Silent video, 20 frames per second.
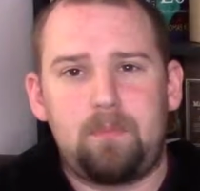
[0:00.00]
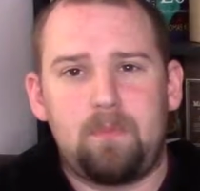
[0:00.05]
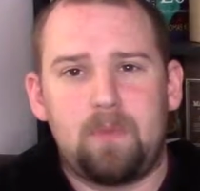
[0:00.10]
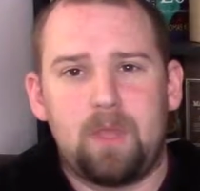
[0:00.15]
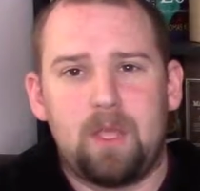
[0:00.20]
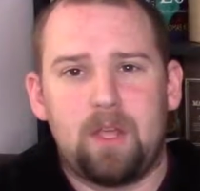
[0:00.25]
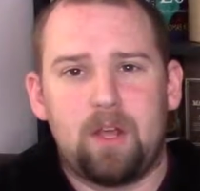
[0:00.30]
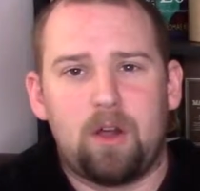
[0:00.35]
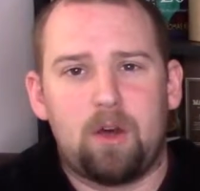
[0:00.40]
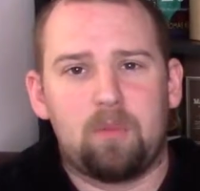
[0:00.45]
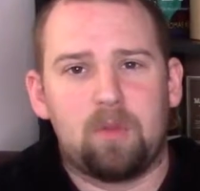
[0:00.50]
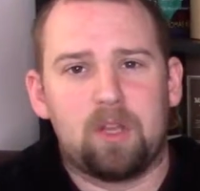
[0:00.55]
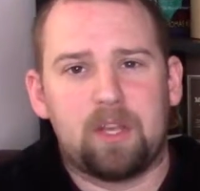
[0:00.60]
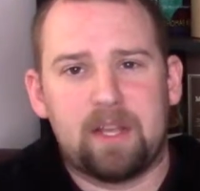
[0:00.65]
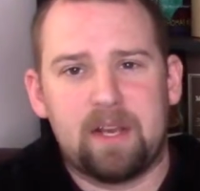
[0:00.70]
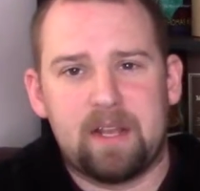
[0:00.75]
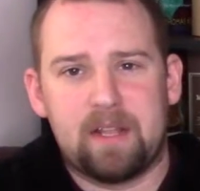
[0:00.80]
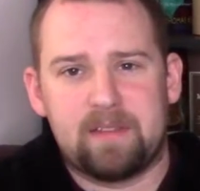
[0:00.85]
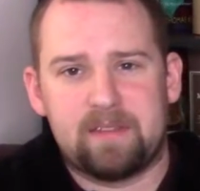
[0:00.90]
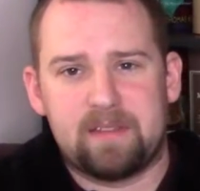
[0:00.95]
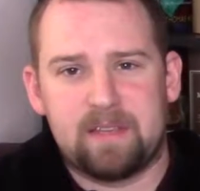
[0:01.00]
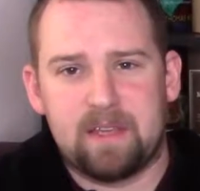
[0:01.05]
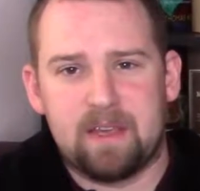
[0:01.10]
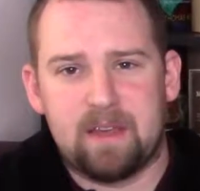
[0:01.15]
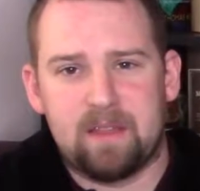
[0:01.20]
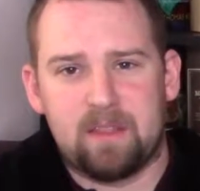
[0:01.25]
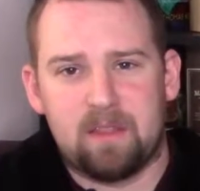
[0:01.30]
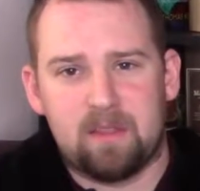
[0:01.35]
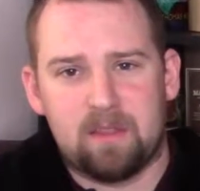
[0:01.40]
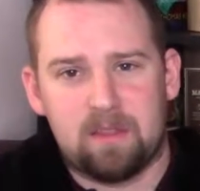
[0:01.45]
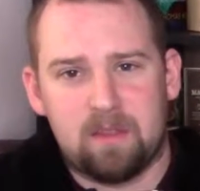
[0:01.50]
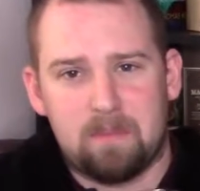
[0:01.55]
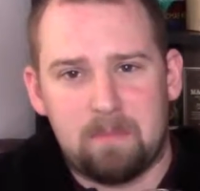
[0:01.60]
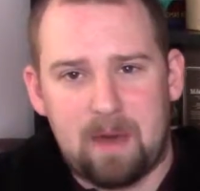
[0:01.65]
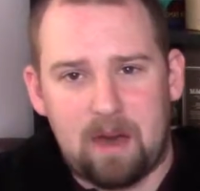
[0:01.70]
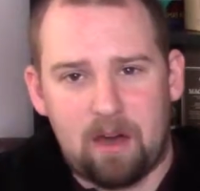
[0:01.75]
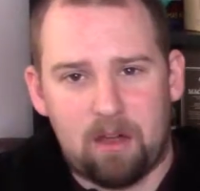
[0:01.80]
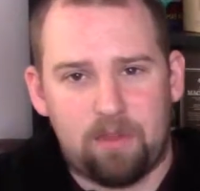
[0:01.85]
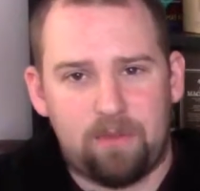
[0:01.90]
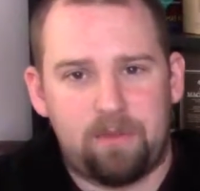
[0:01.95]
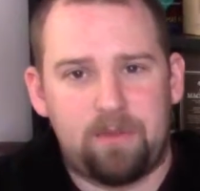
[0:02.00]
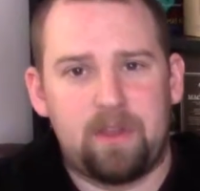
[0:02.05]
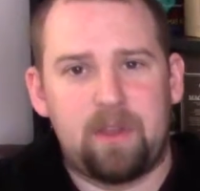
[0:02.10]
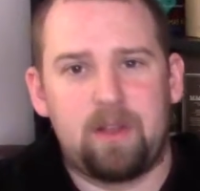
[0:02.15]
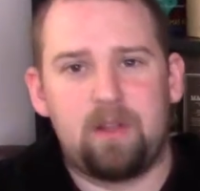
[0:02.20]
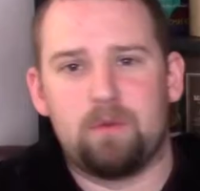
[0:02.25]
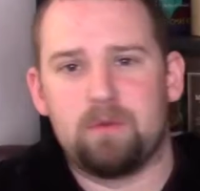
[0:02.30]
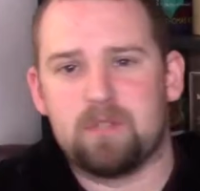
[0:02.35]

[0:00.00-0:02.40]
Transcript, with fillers: You know, I'm looking at the uh, the, the feel.